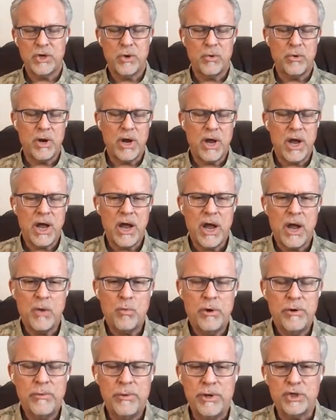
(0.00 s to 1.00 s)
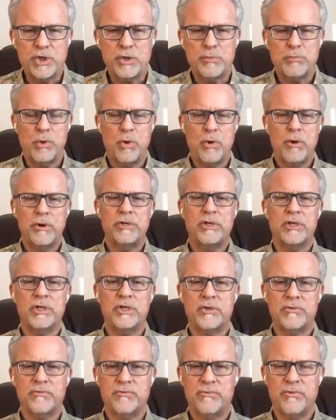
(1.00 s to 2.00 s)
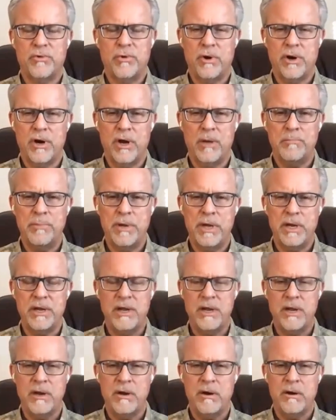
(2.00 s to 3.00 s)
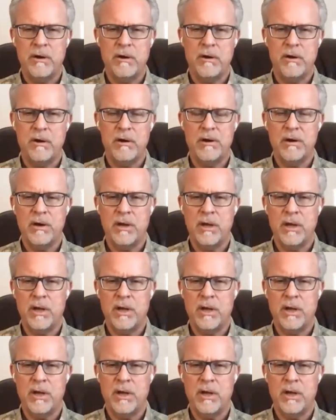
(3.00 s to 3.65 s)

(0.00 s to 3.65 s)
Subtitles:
so I want to explore just for a bit here